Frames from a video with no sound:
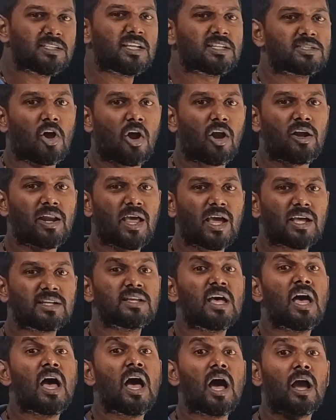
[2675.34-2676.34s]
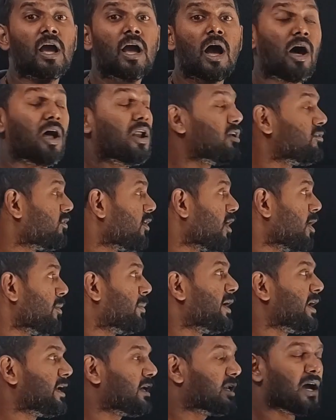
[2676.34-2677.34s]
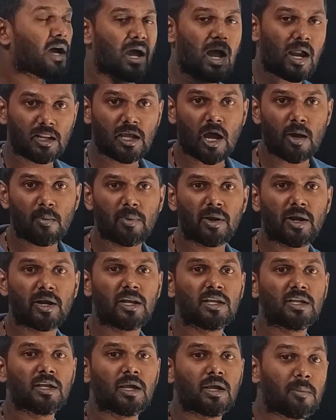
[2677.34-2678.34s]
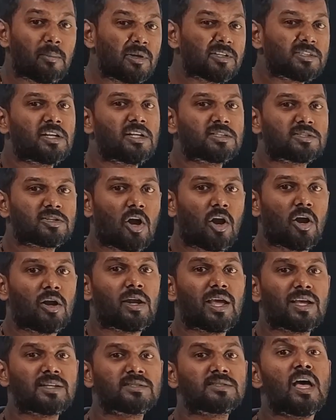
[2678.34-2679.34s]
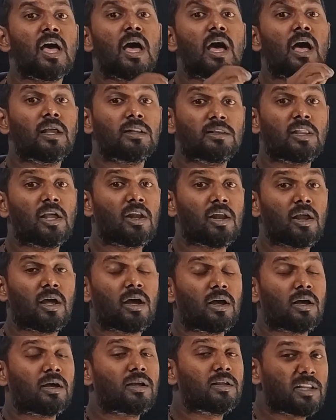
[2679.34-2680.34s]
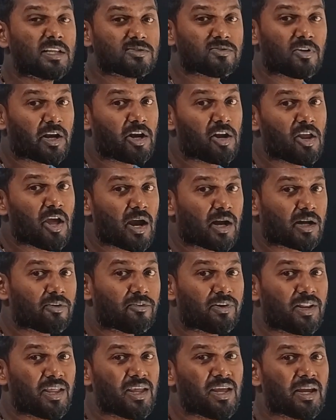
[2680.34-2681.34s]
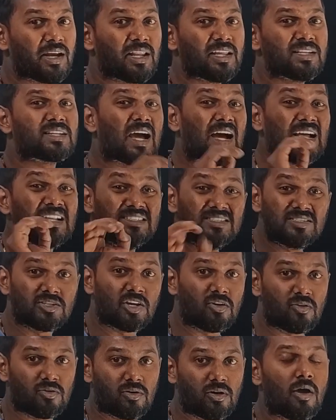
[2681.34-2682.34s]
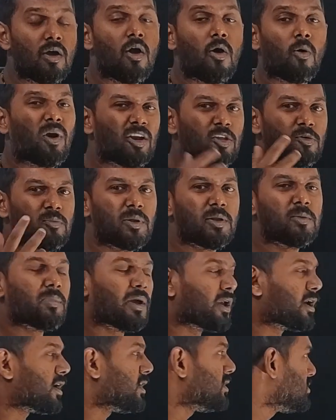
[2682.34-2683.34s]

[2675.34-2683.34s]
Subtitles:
change is called as alpha, beta and gamma emission is called as this one radioactivity. It is conserved. What do you mean by